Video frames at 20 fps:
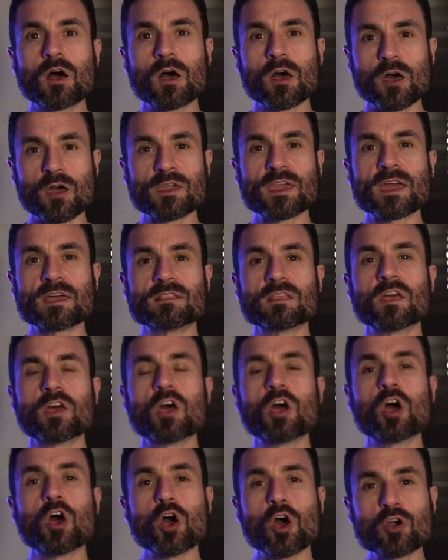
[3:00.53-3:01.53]
Again,
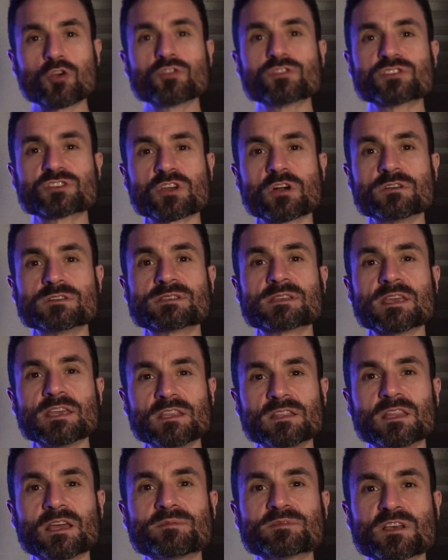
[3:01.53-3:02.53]
a good choice
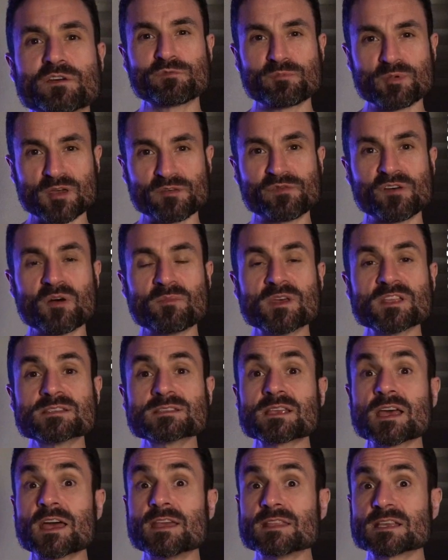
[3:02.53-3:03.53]
in terms
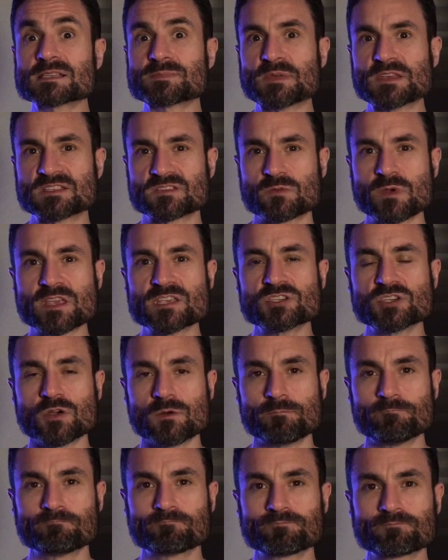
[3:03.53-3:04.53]
performance and expense
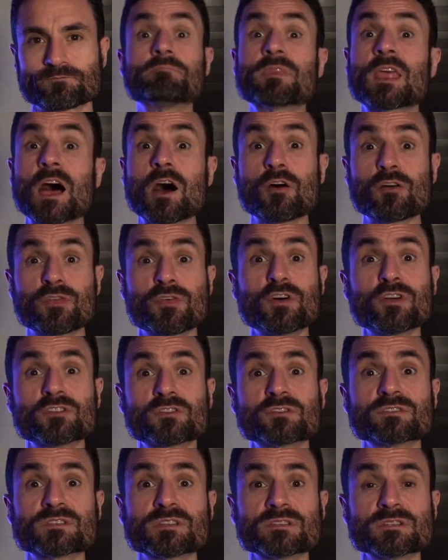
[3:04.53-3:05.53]
ratio. Our third
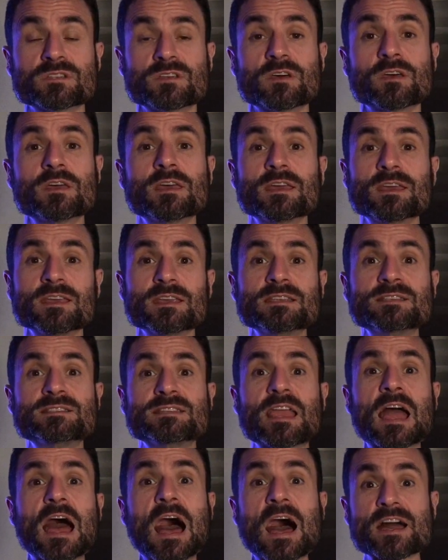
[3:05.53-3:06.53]
contender is
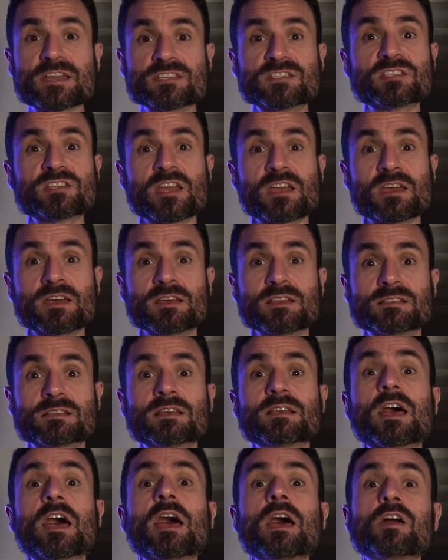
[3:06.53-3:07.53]
the iShares
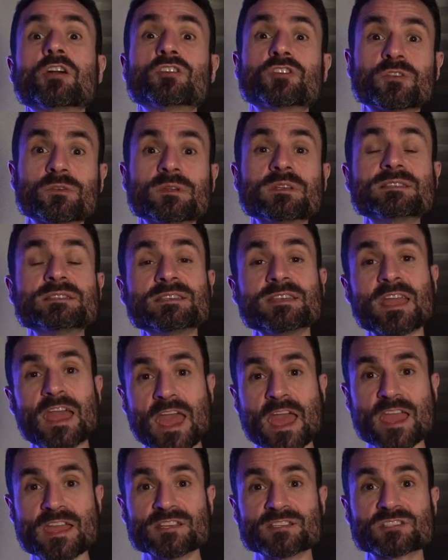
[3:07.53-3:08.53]
Currency
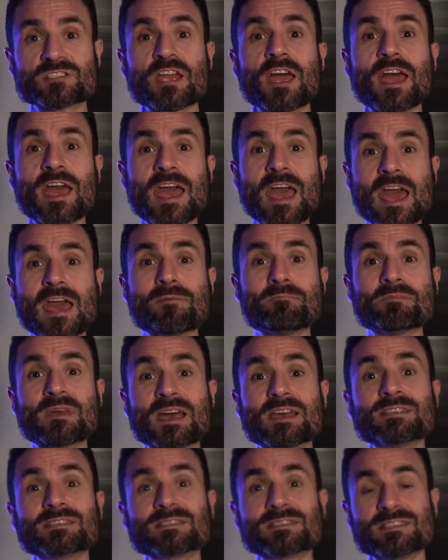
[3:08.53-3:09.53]
Hedged
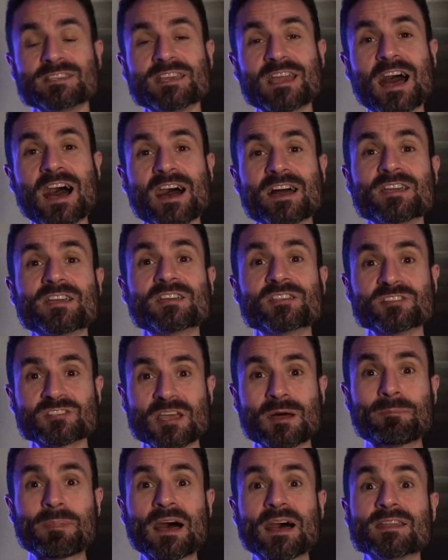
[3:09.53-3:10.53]
MSCI
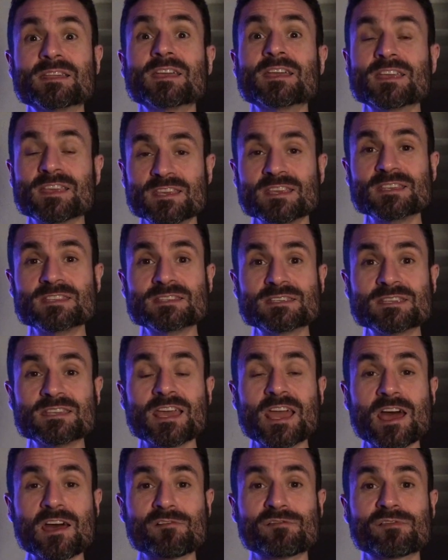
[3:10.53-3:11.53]
Japan
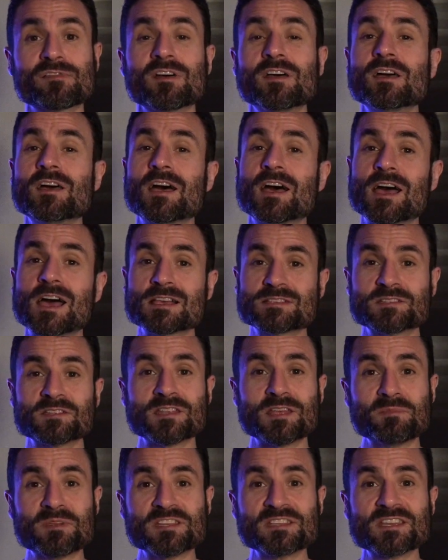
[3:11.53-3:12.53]
ETF. As the
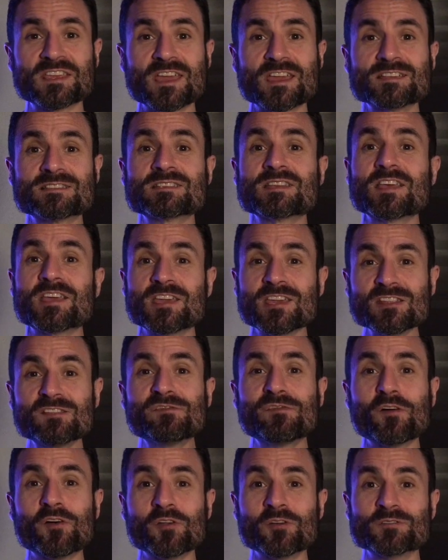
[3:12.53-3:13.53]
name indicates, it
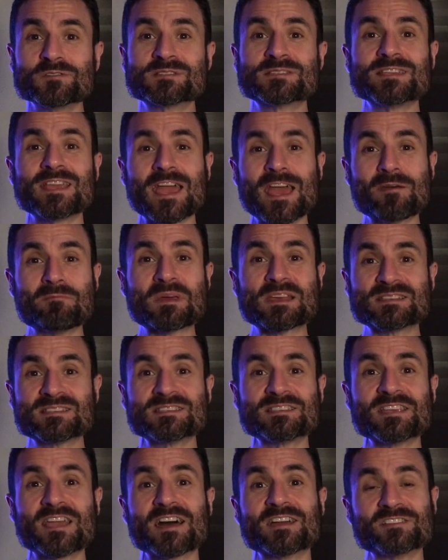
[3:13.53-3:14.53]
follows the
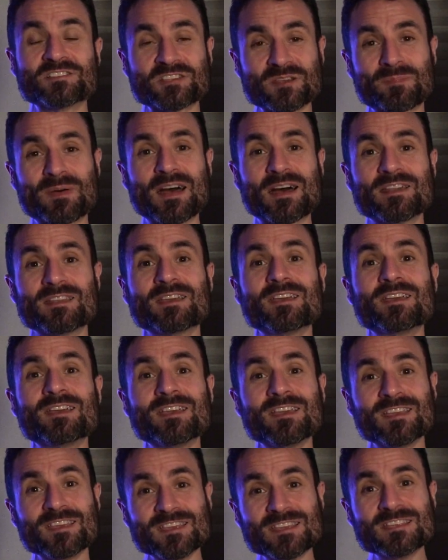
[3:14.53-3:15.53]
MSCI Japan
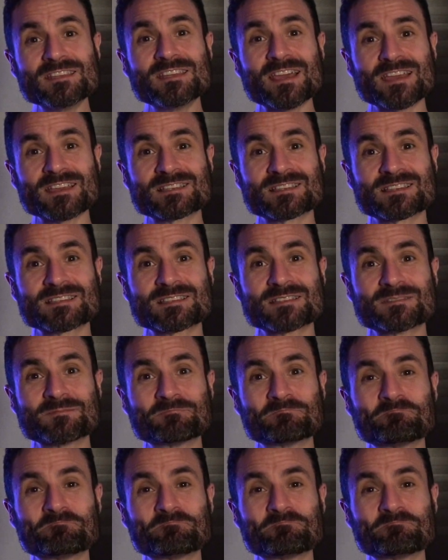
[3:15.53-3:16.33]
index.